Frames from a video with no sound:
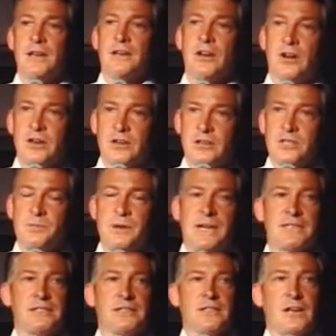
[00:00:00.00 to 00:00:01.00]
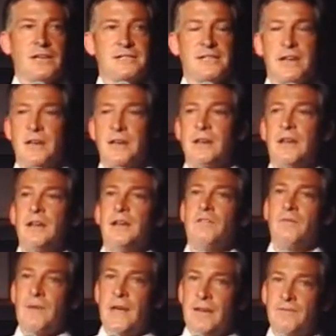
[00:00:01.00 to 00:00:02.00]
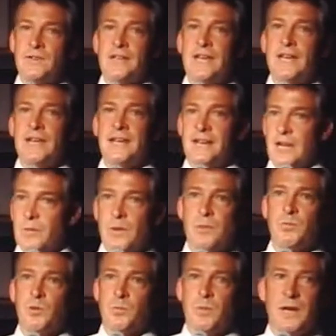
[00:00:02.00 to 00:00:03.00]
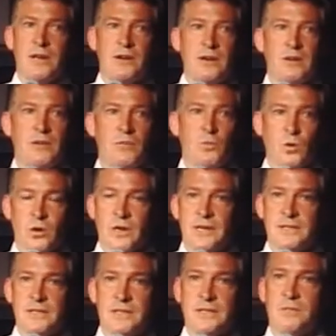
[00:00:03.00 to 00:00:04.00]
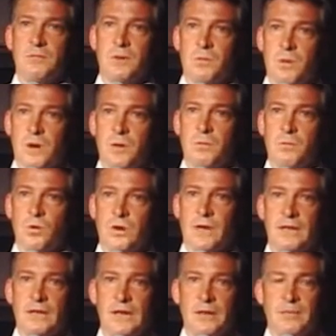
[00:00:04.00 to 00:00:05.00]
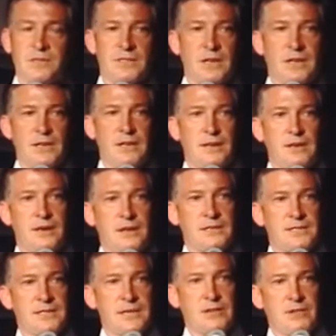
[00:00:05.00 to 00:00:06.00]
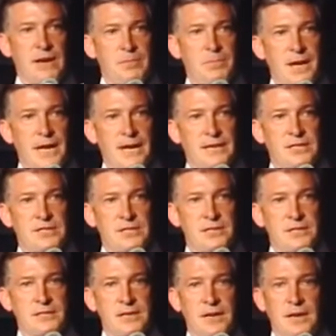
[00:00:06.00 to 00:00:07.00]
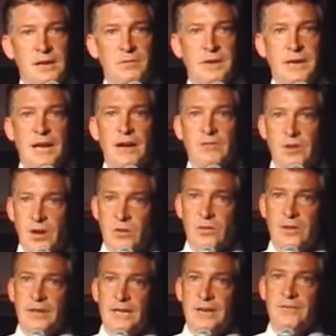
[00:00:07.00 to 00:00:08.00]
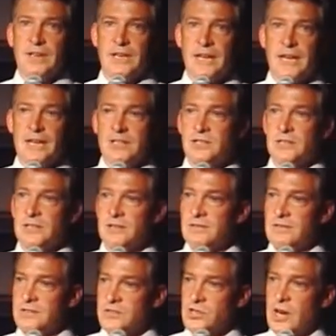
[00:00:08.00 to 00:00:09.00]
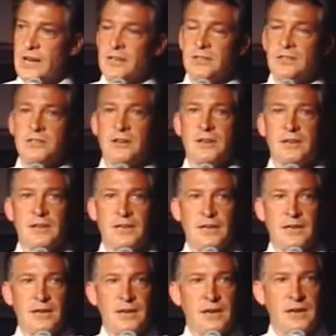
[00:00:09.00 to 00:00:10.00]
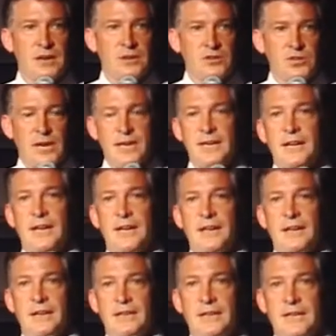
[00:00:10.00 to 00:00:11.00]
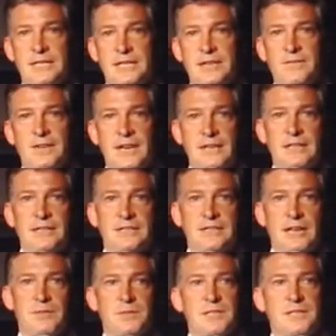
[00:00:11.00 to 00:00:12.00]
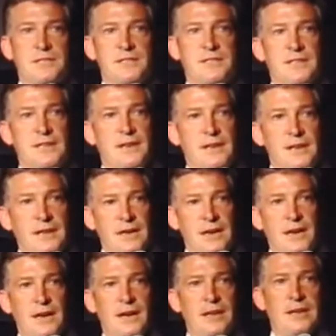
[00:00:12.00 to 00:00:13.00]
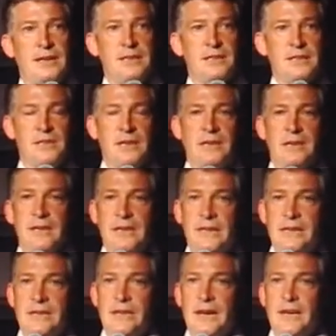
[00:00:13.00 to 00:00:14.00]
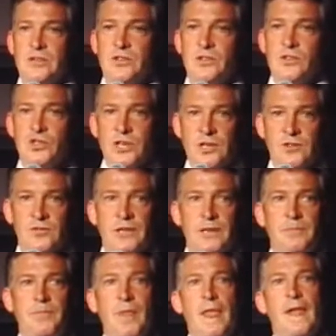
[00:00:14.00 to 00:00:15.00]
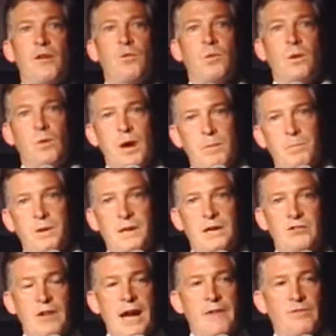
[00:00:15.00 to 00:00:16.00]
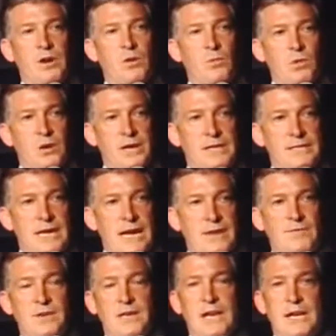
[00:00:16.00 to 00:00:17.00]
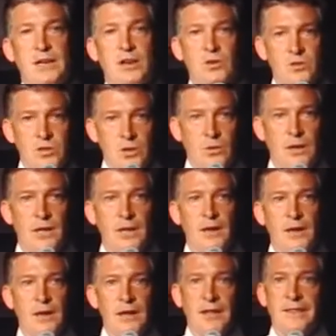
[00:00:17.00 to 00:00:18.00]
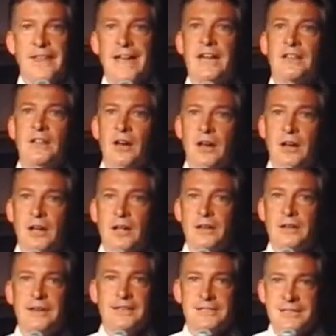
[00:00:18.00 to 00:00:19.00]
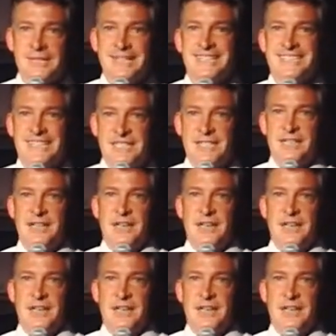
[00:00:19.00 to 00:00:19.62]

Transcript: Congress passed a law saying, FDA, come up with better warnings. We want warning labels on cigarette packages. We now know that they've engaged in child targeting, trying to get an addictive, deadly substance to children. We want big graphic warnings. FDA, go do it. That law doesn't exist